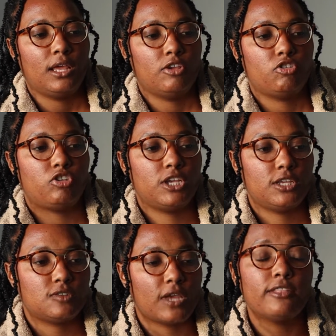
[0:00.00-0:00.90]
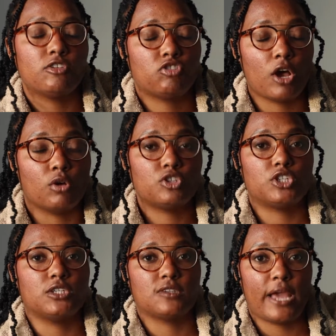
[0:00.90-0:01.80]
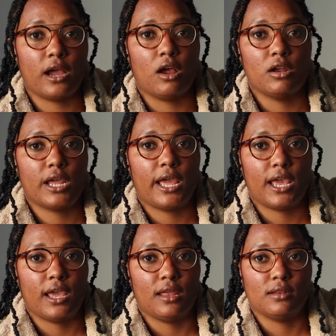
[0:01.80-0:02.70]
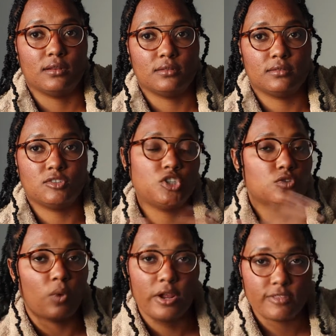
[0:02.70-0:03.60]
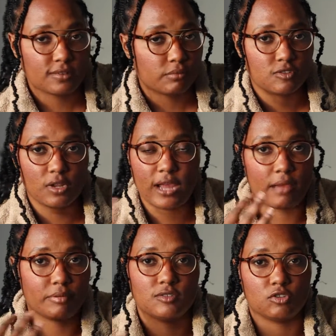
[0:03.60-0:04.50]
She's in the show, she's scared and she's worried that something's going to happen.